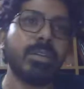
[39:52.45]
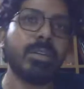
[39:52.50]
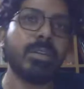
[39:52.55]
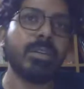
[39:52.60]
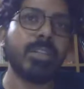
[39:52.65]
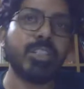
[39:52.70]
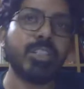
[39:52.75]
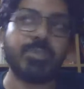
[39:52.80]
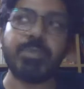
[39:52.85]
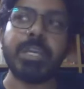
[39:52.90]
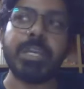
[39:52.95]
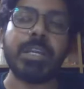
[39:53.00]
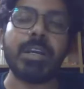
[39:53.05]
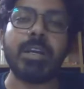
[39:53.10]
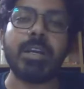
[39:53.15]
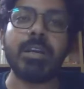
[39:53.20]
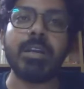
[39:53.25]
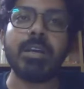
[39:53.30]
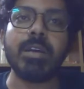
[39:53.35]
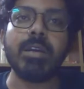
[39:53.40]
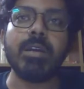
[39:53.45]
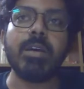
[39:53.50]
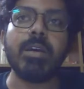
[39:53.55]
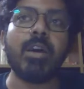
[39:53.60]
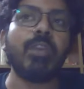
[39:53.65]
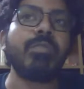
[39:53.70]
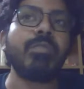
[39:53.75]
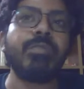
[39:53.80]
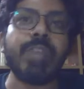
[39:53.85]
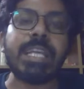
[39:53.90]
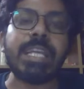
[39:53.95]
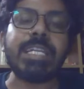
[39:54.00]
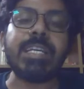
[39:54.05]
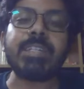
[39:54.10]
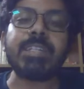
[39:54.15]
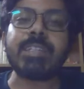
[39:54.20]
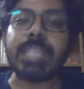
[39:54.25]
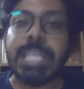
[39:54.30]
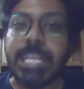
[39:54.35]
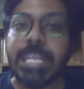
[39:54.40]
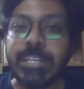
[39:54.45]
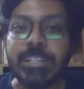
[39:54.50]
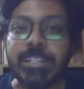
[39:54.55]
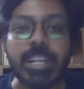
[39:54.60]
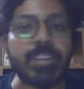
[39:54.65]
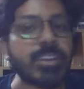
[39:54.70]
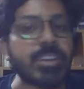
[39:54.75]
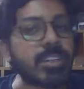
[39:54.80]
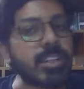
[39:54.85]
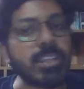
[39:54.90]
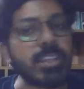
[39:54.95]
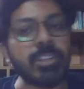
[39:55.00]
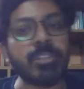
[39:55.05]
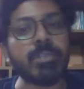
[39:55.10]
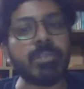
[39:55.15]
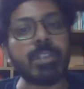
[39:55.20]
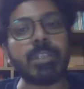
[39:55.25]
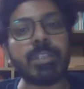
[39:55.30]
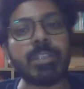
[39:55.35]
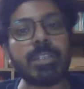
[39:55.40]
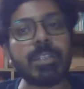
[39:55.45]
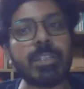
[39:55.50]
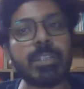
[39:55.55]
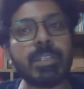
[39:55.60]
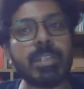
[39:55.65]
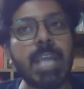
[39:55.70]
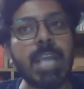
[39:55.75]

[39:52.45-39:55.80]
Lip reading: speaker of various international universities.